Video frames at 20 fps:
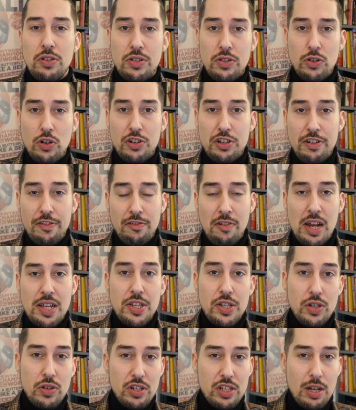on your
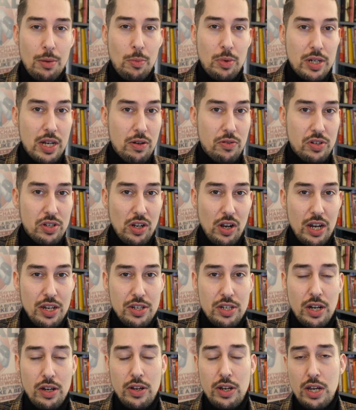friends or someone else,
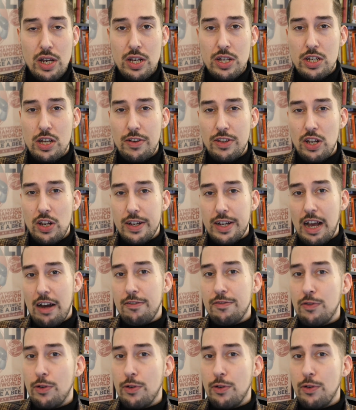guys. So something to look out